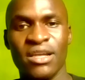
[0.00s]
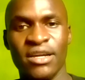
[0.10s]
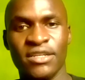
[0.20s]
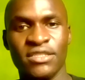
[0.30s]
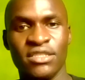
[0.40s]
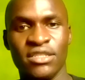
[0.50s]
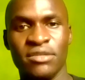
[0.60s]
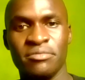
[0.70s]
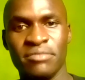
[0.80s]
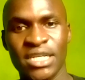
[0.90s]
and
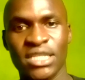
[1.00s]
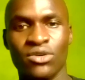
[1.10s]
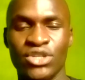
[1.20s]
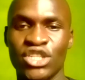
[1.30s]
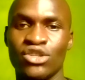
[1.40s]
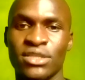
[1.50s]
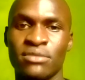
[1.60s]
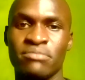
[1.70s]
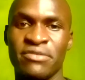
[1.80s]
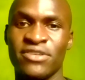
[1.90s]
many
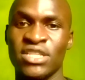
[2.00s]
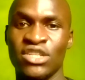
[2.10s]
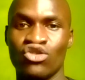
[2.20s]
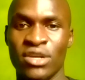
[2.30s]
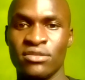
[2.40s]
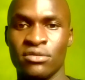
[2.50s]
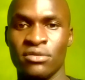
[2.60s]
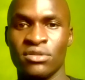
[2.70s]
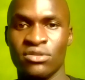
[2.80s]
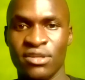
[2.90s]
condition before they
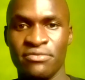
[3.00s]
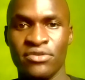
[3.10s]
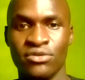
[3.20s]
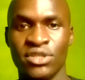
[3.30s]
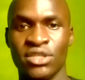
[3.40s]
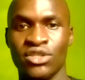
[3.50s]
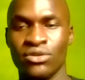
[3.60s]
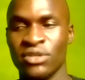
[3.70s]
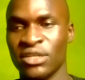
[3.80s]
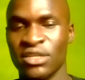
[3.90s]
transfuse it
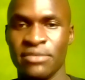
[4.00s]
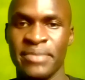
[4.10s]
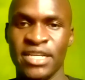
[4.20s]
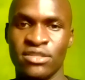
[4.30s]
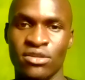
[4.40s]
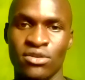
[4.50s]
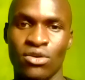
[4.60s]
to another person,